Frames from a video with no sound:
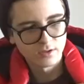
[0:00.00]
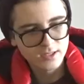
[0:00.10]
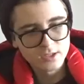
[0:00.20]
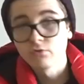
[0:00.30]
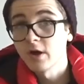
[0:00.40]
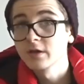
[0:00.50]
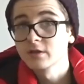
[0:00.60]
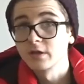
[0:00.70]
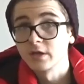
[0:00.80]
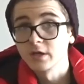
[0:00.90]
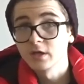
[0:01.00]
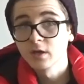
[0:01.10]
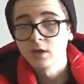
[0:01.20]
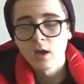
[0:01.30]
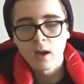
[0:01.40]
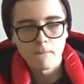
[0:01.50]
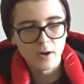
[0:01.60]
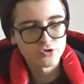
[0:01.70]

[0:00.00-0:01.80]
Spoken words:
He's right there. By